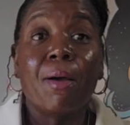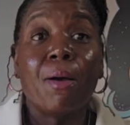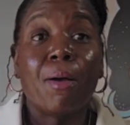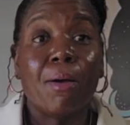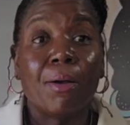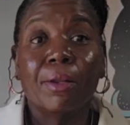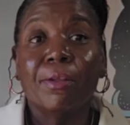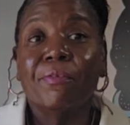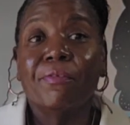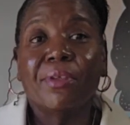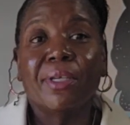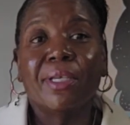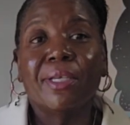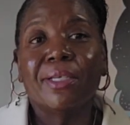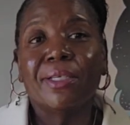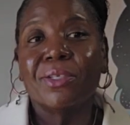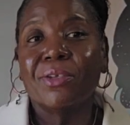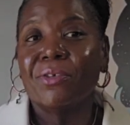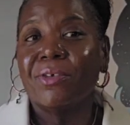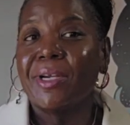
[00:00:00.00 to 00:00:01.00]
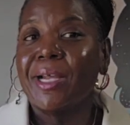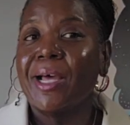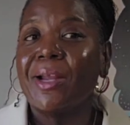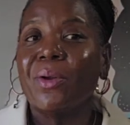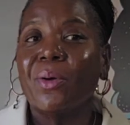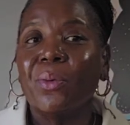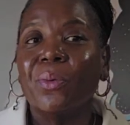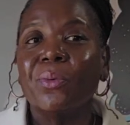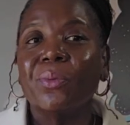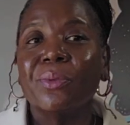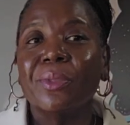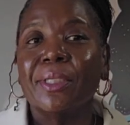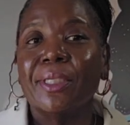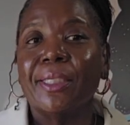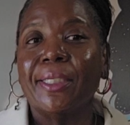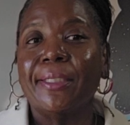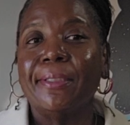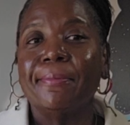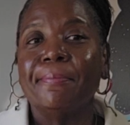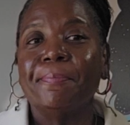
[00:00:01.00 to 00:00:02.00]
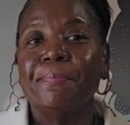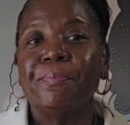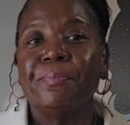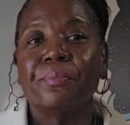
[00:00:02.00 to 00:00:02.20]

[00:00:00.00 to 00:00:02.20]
All of these are not only